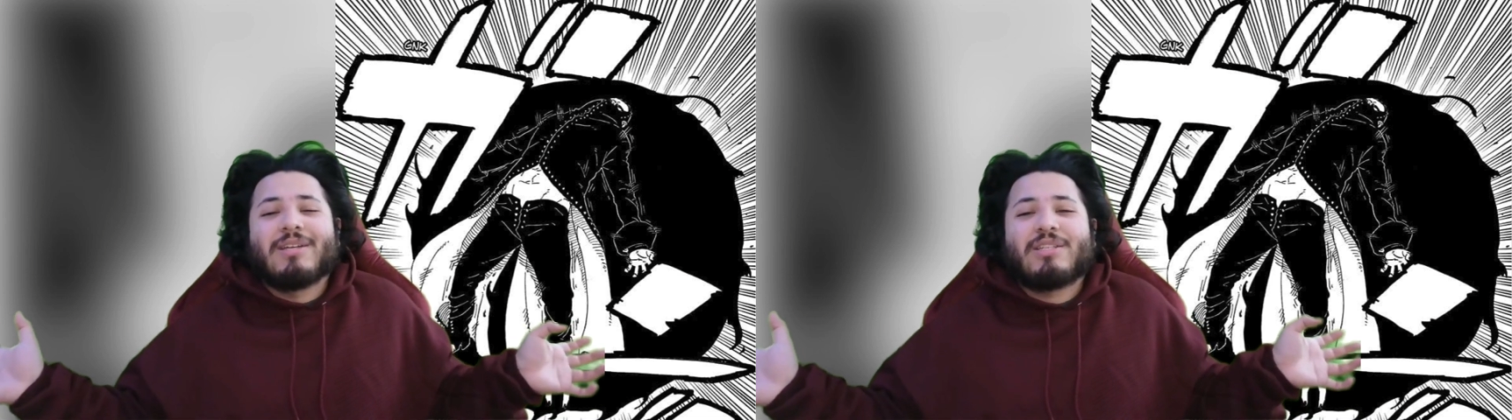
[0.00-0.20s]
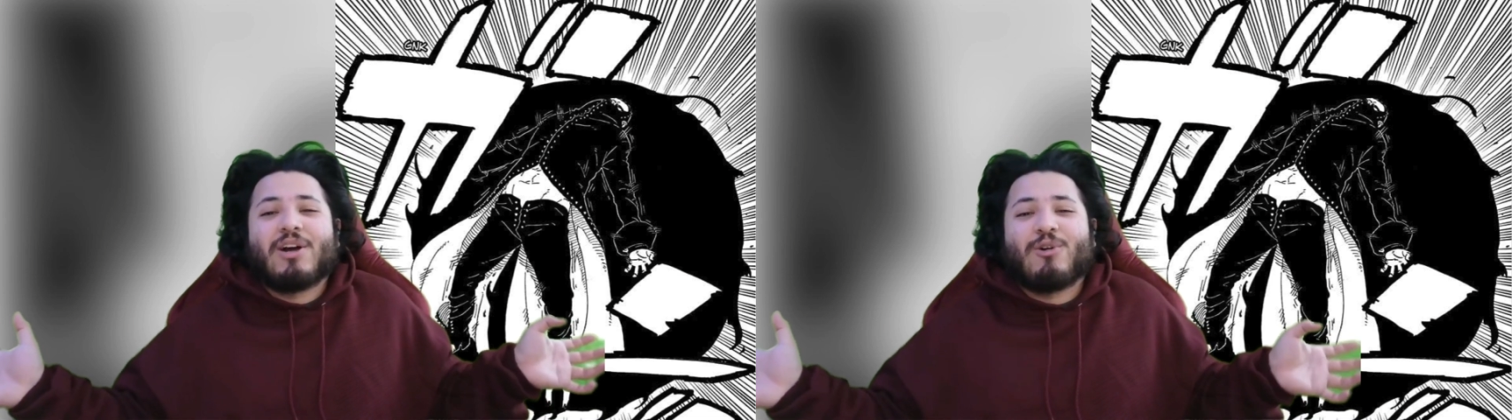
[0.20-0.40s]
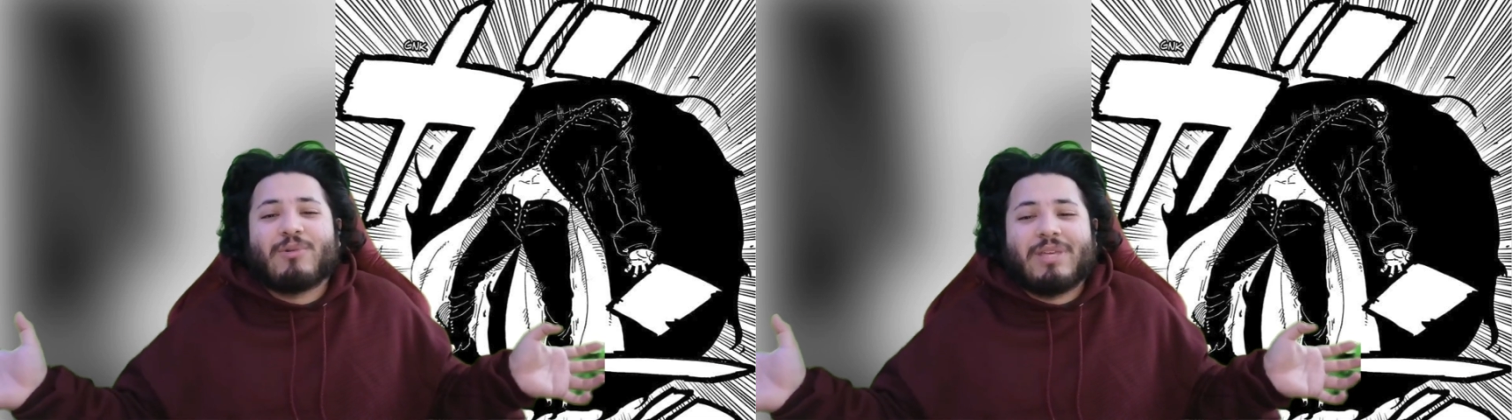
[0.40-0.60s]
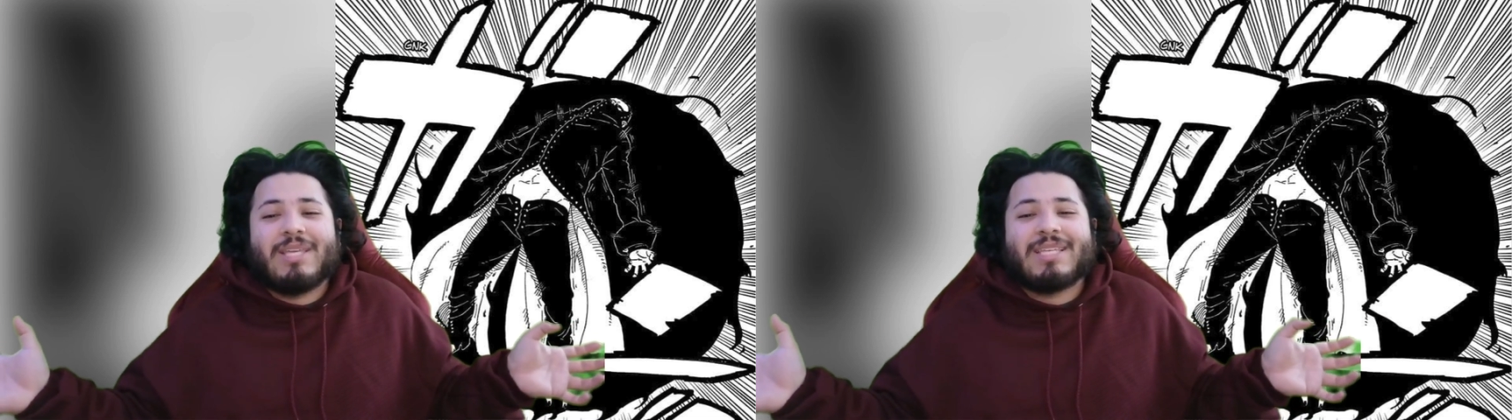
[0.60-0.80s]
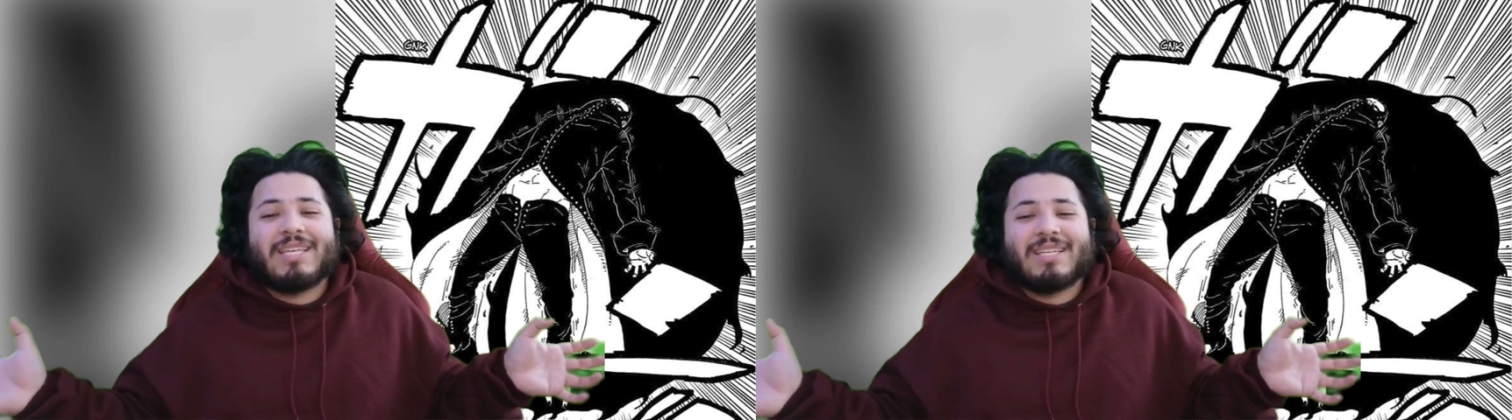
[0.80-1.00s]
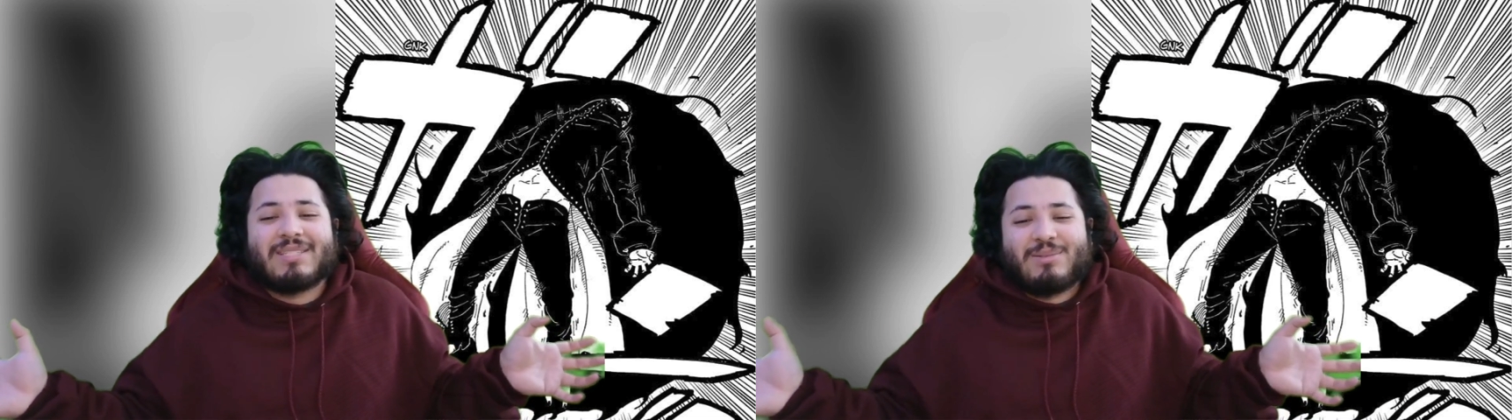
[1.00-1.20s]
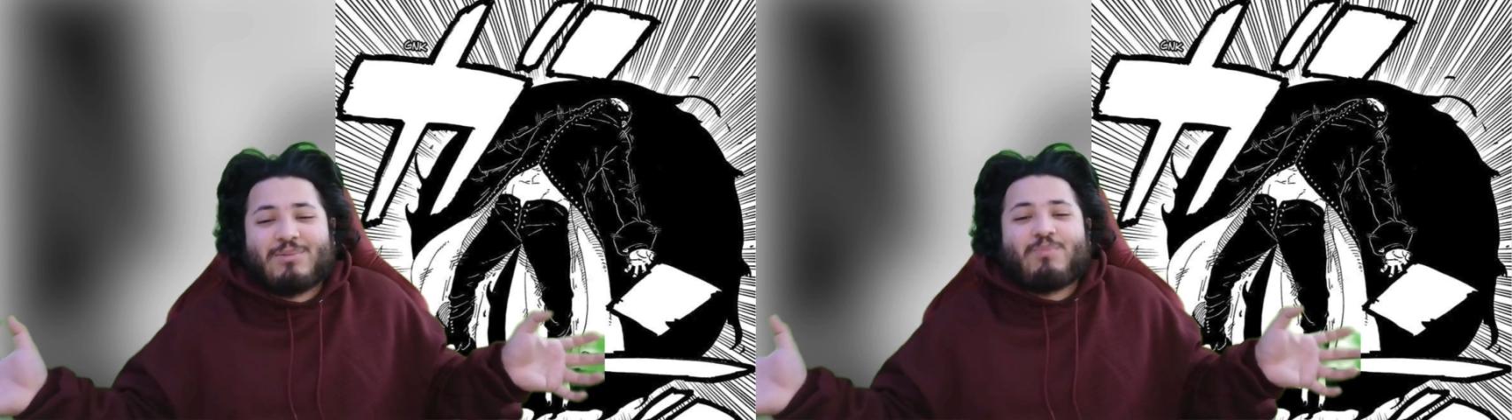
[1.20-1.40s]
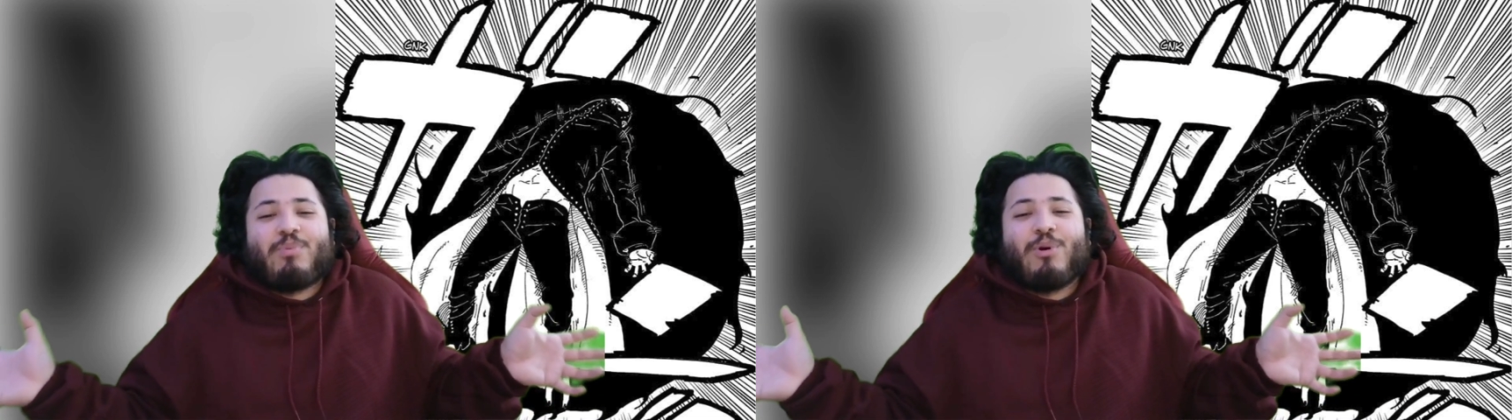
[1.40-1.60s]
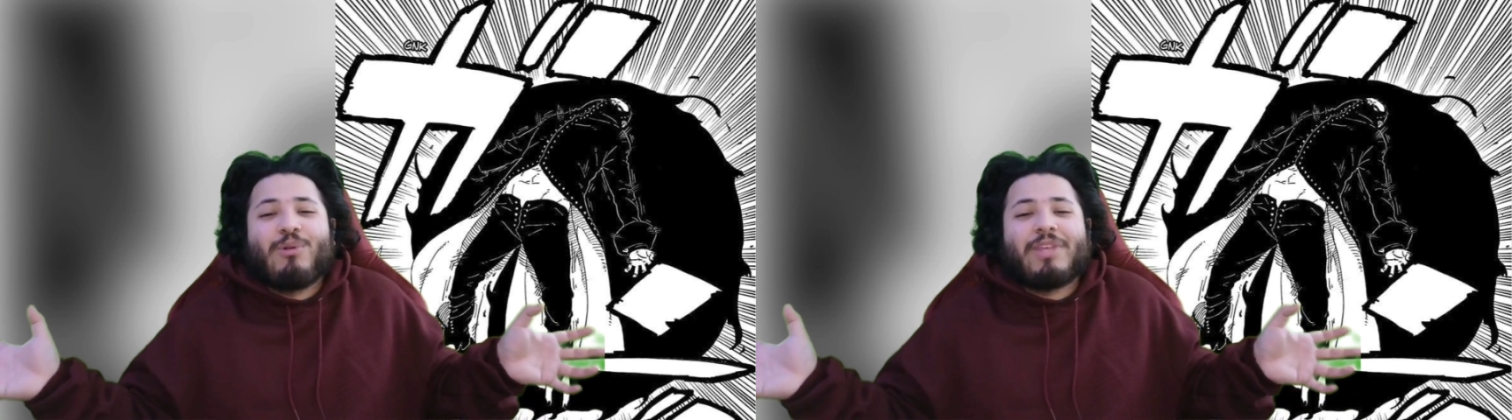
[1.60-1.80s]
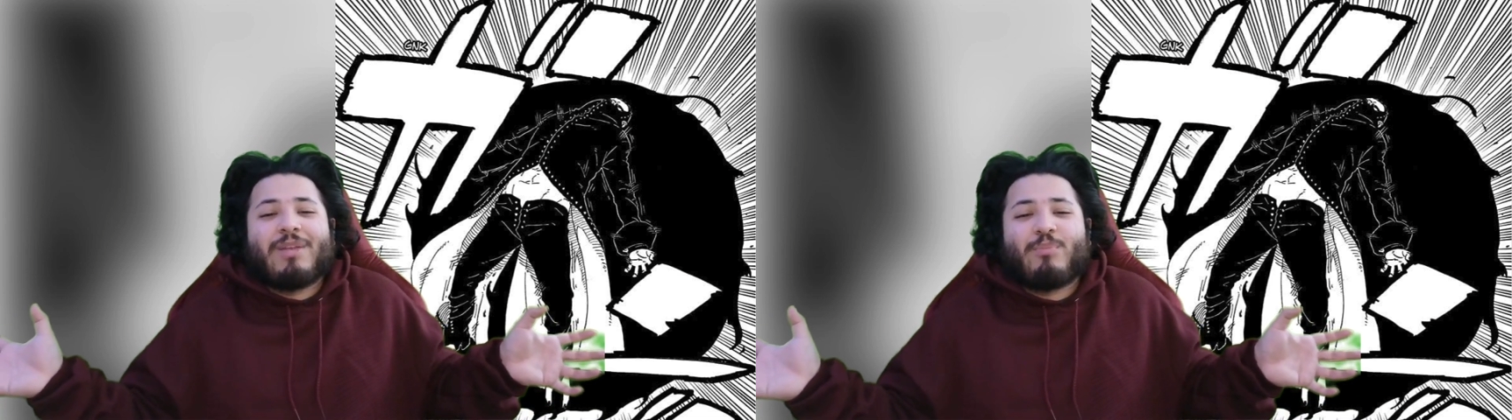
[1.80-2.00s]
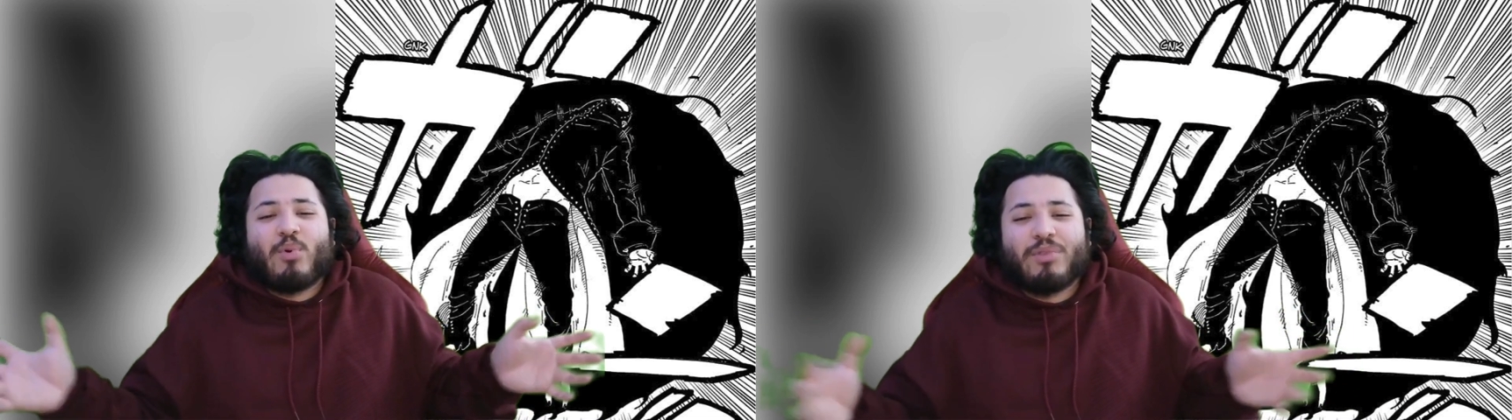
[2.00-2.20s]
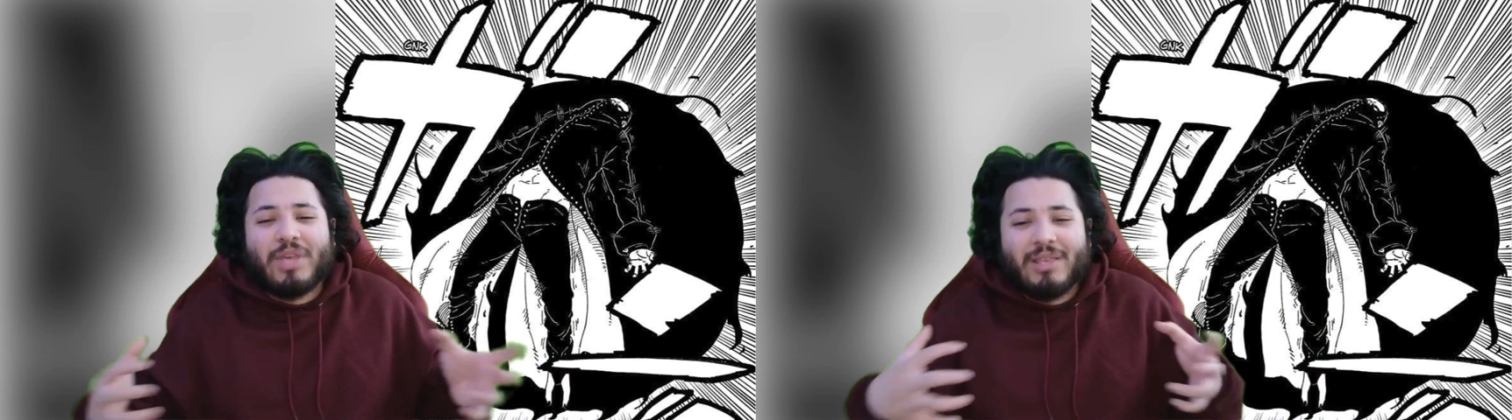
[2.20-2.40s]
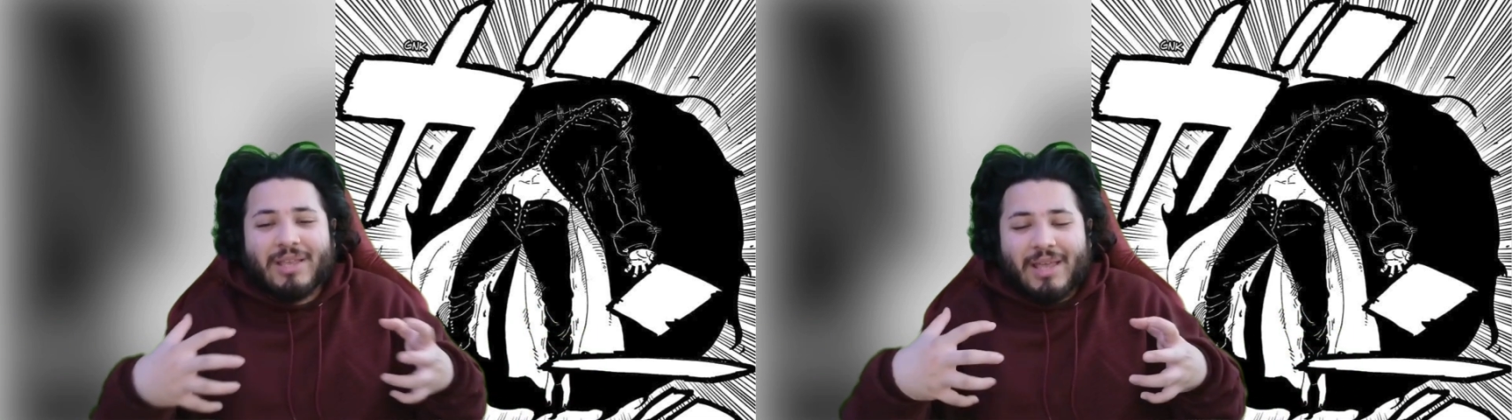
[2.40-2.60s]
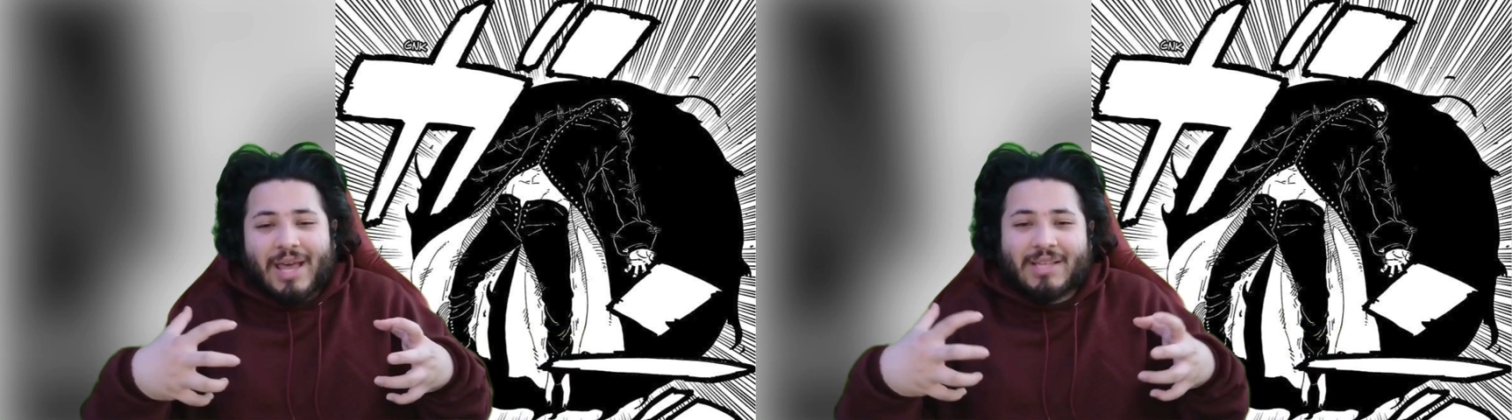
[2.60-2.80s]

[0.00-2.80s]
So he's getting pulled in